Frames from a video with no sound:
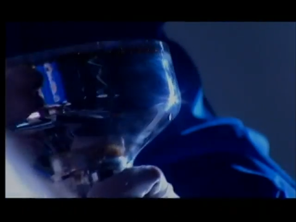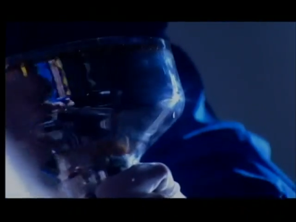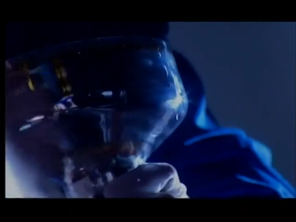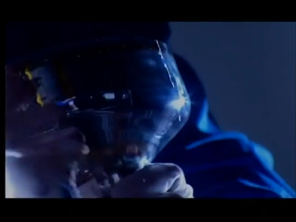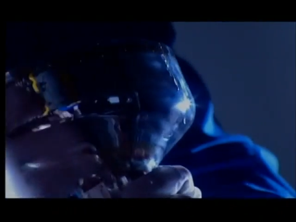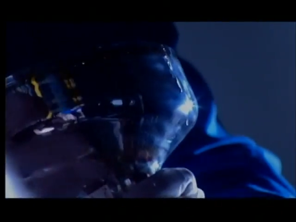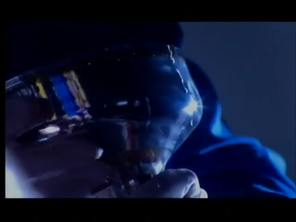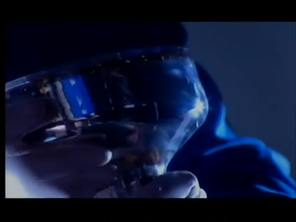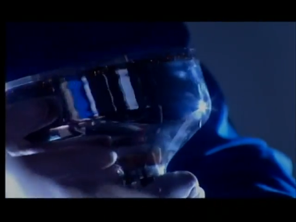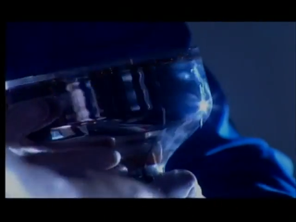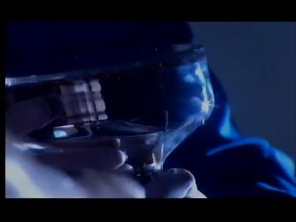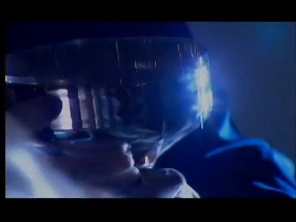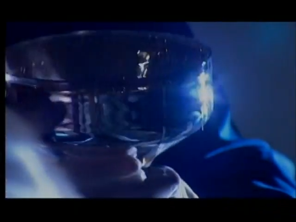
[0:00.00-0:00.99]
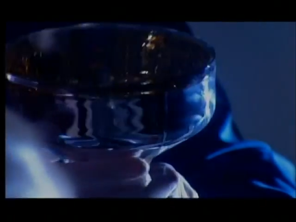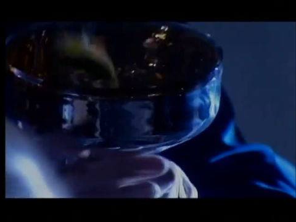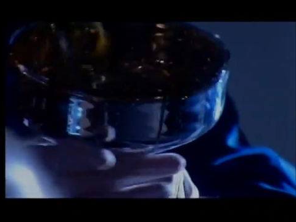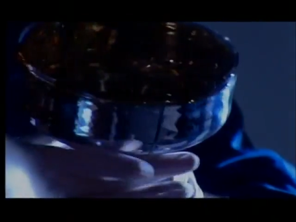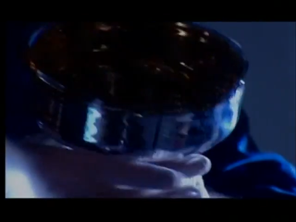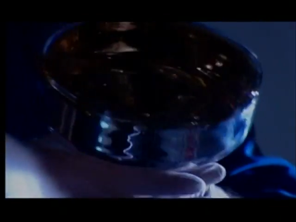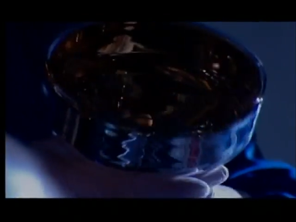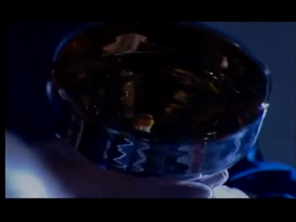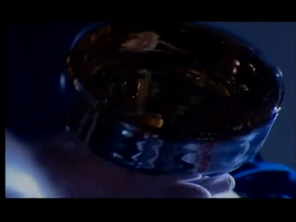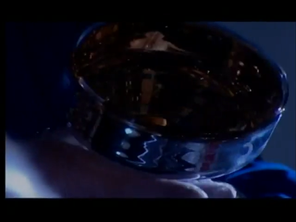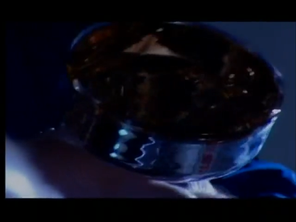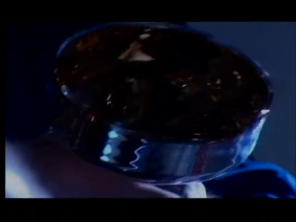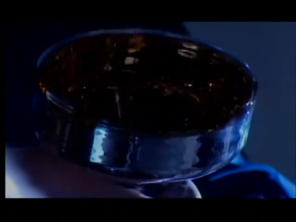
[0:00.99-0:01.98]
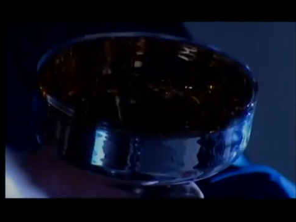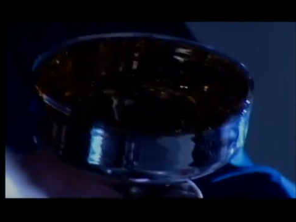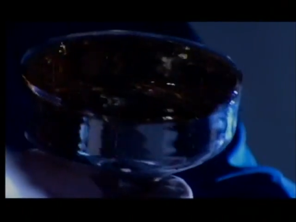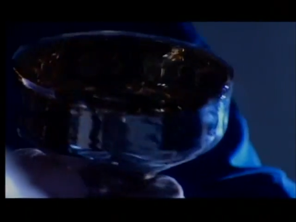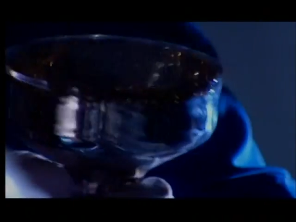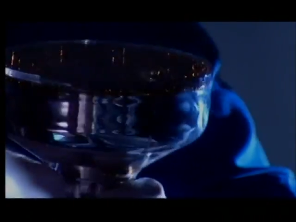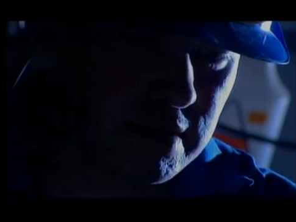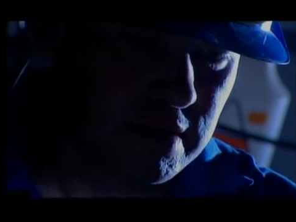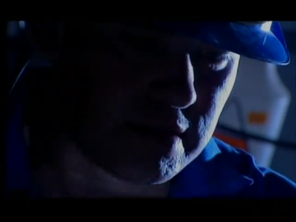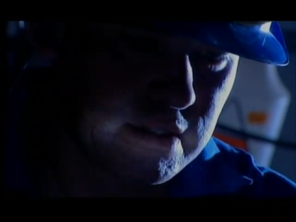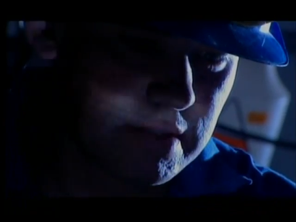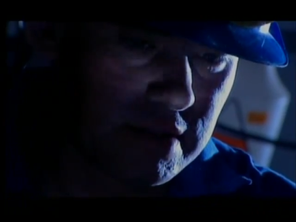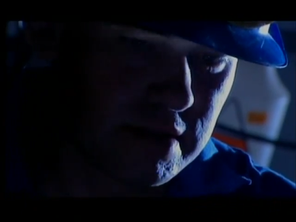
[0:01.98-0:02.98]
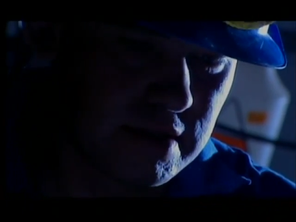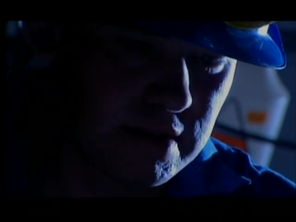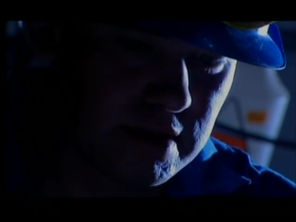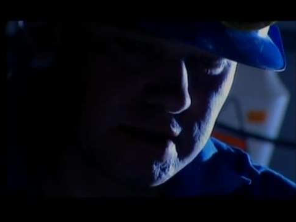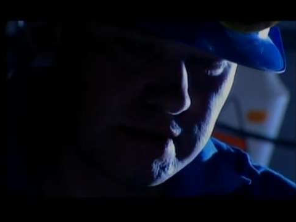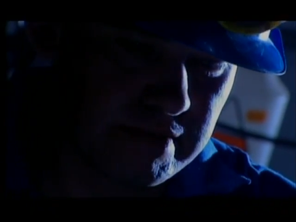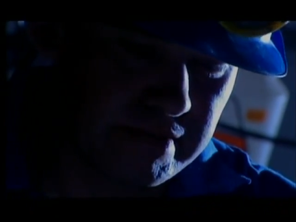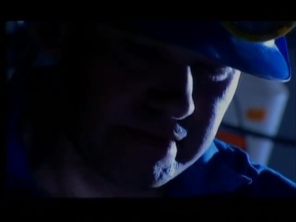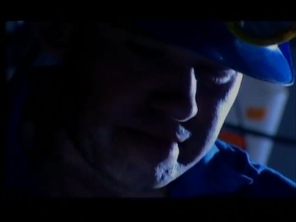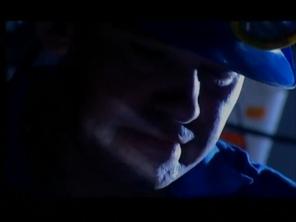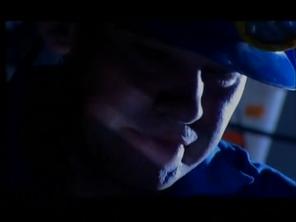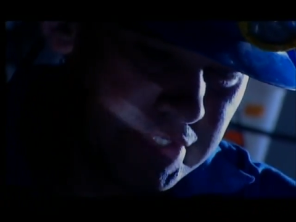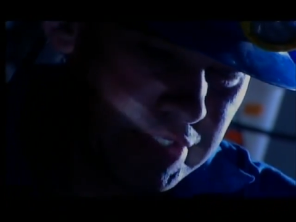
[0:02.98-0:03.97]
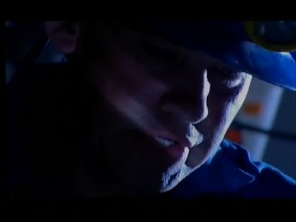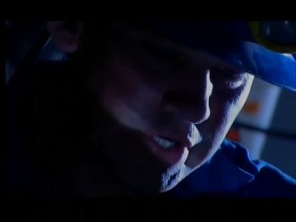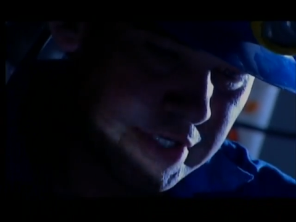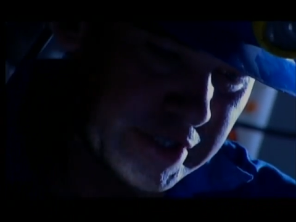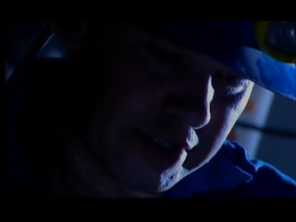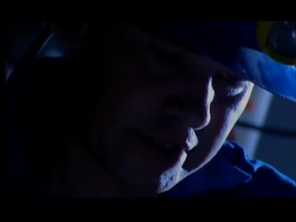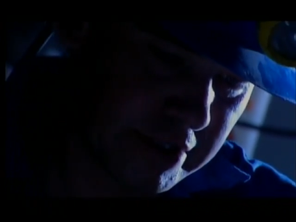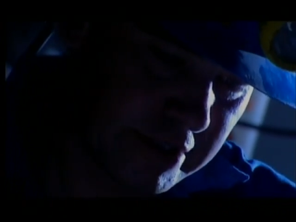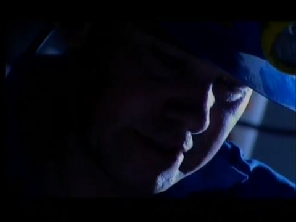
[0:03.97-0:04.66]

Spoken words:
No face is visible, so there are no lips to read.